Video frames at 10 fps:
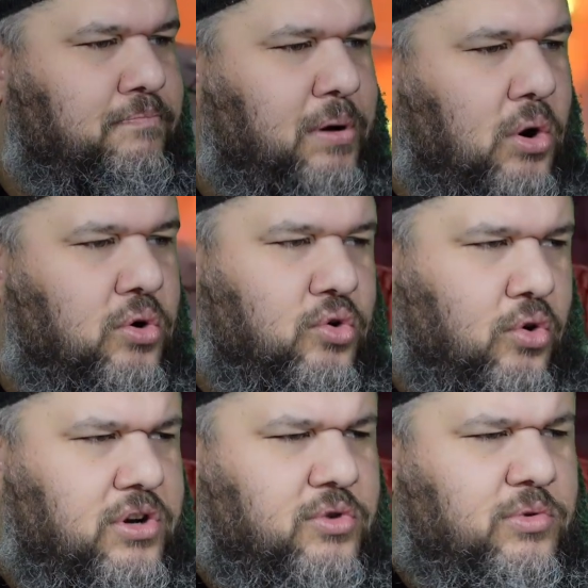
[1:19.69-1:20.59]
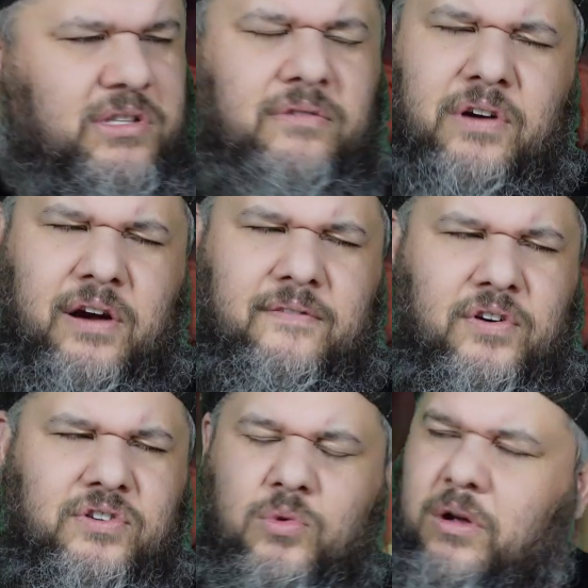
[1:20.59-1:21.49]
Bone Crusher was the very
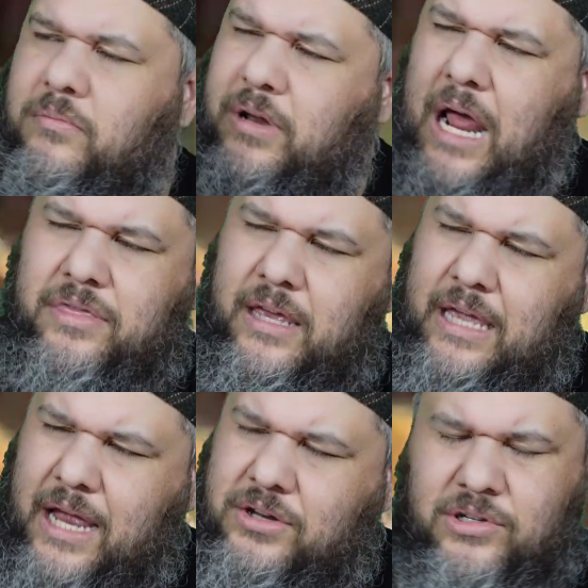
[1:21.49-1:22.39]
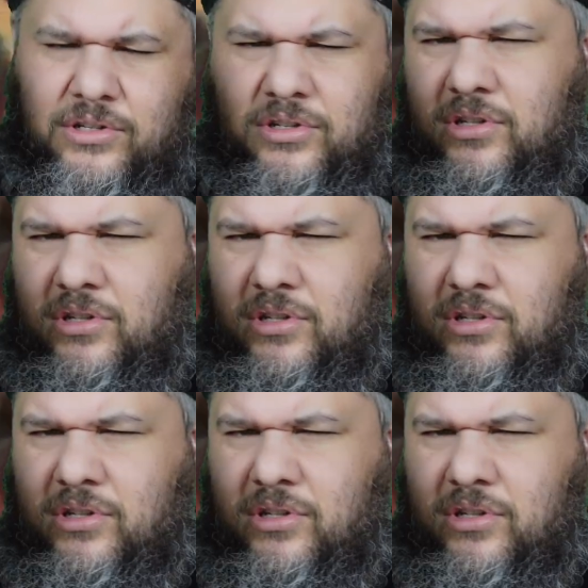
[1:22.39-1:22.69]
first one, but I think actually